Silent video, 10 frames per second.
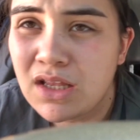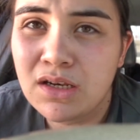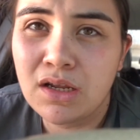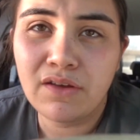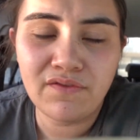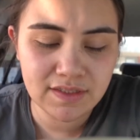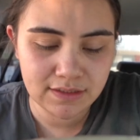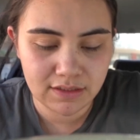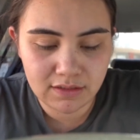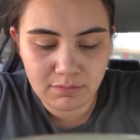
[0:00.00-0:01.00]
and
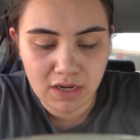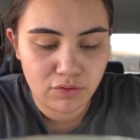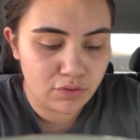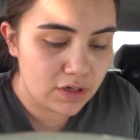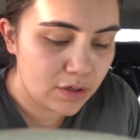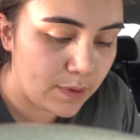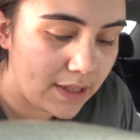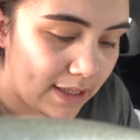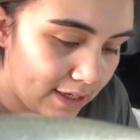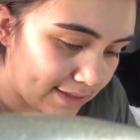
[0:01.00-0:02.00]
visited my nonna
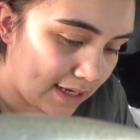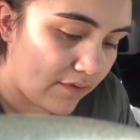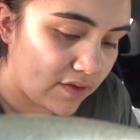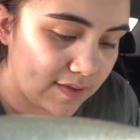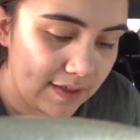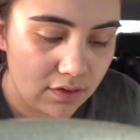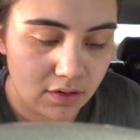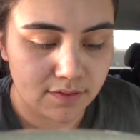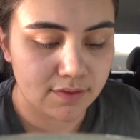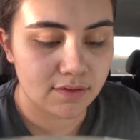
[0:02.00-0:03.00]
quickly because I haven't seen
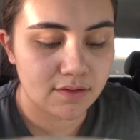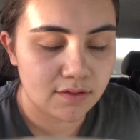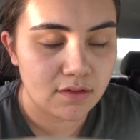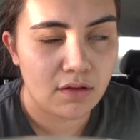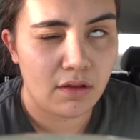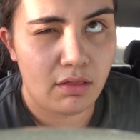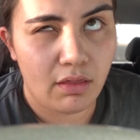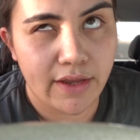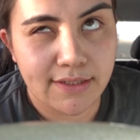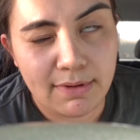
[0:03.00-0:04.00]
her since
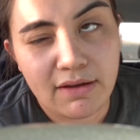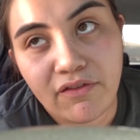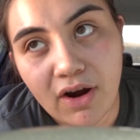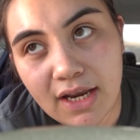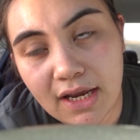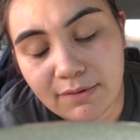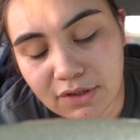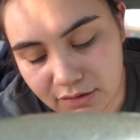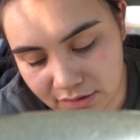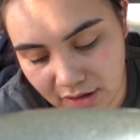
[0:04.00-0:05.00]
last week Friday when
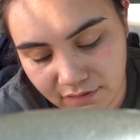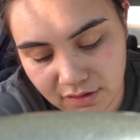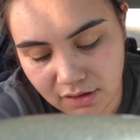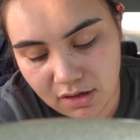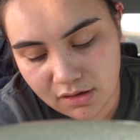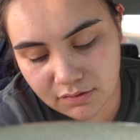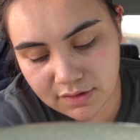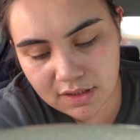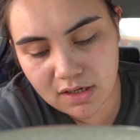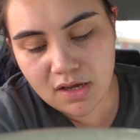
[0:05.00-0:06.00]
she looked after the
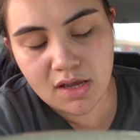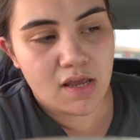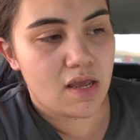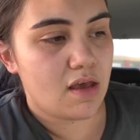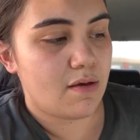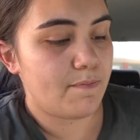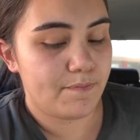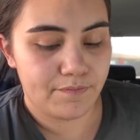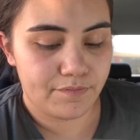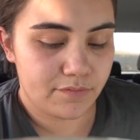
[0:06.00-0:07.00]
girls. And
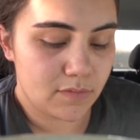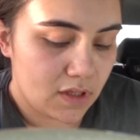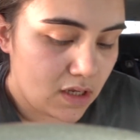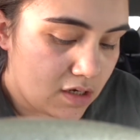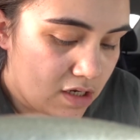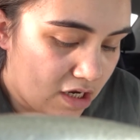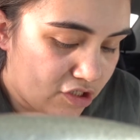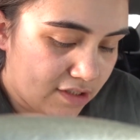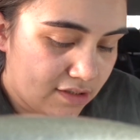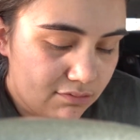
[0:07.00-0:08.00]
yeah,
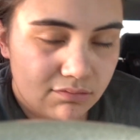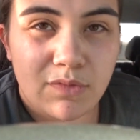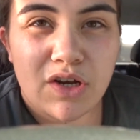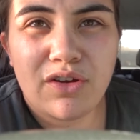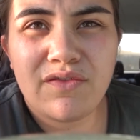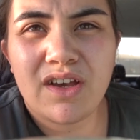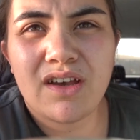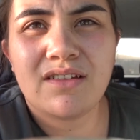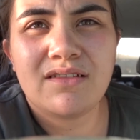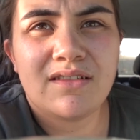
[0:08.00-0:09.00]
just went
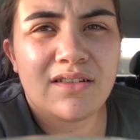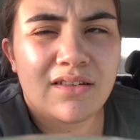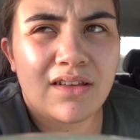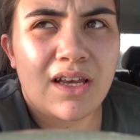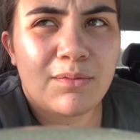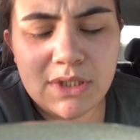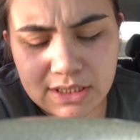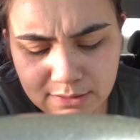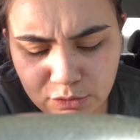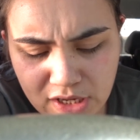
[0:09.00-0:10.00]
over,
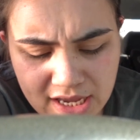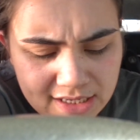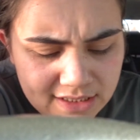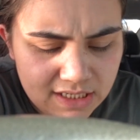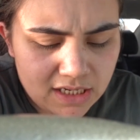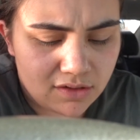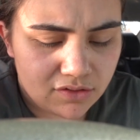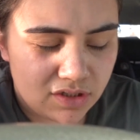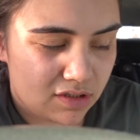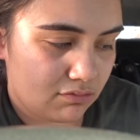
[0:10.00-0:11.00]
did some more editing,
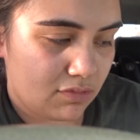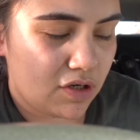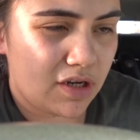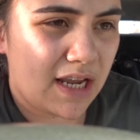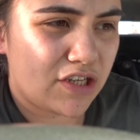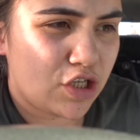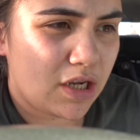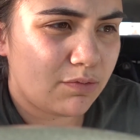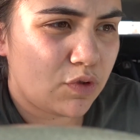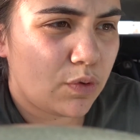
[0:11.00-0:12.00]
just, you know, catching
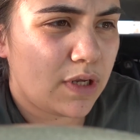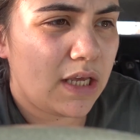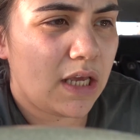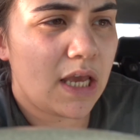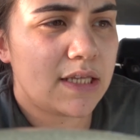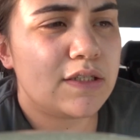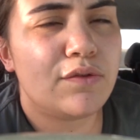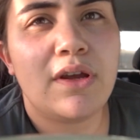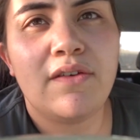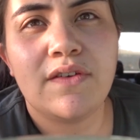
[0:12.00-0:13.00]
up, talking. It's
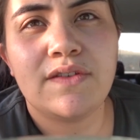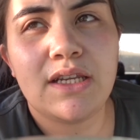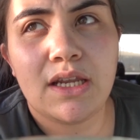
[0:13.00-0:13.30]
3:50